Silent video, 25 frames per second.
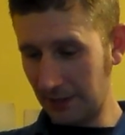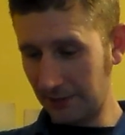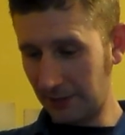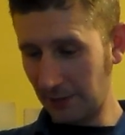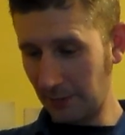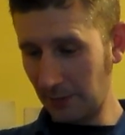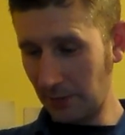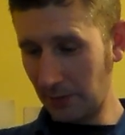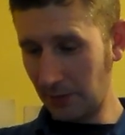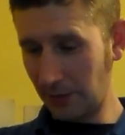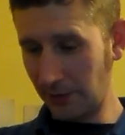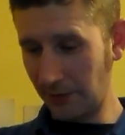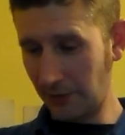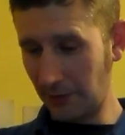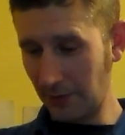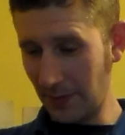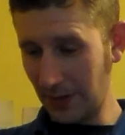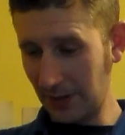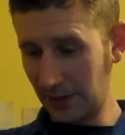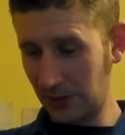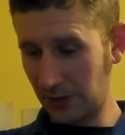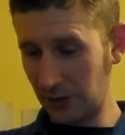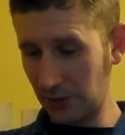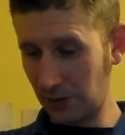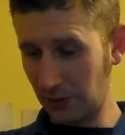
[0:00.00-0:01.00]
For more
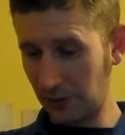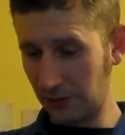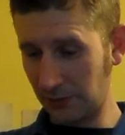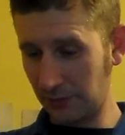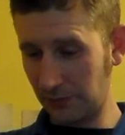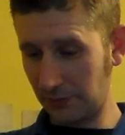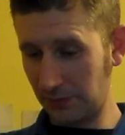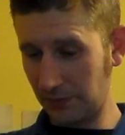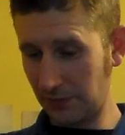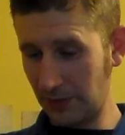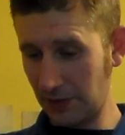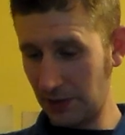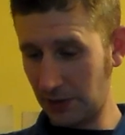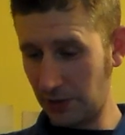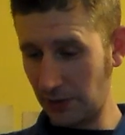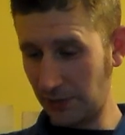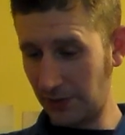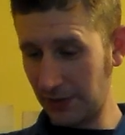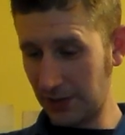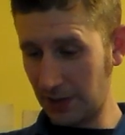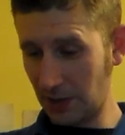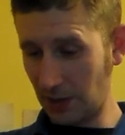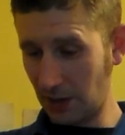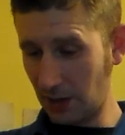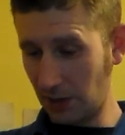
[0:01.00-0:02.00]
information or to
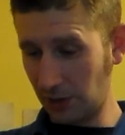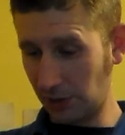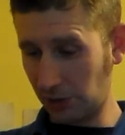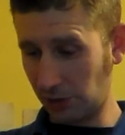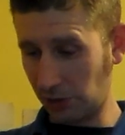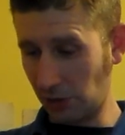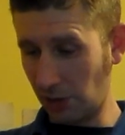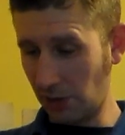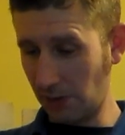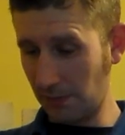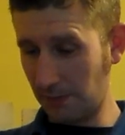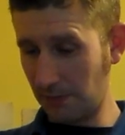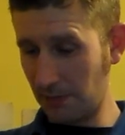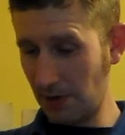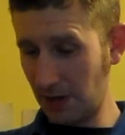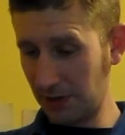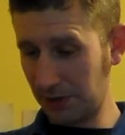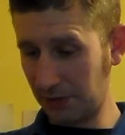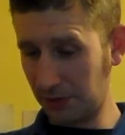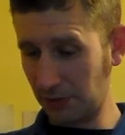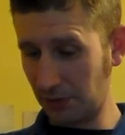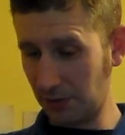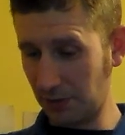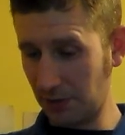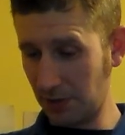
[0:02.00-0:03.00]
visit our shop,
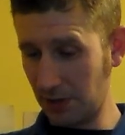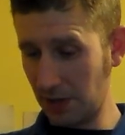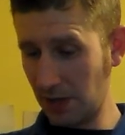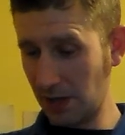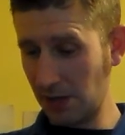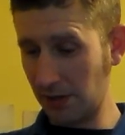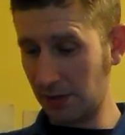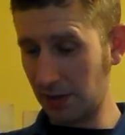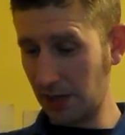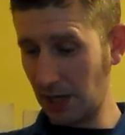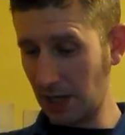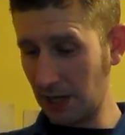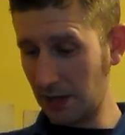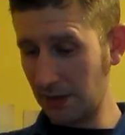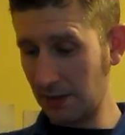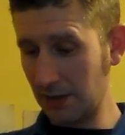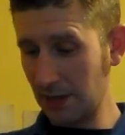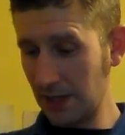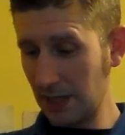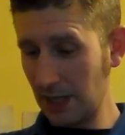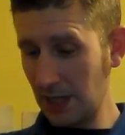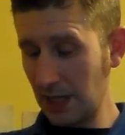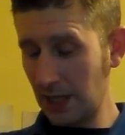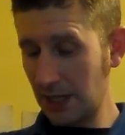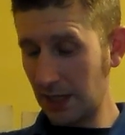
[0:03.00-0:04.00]
restaurant or hotel,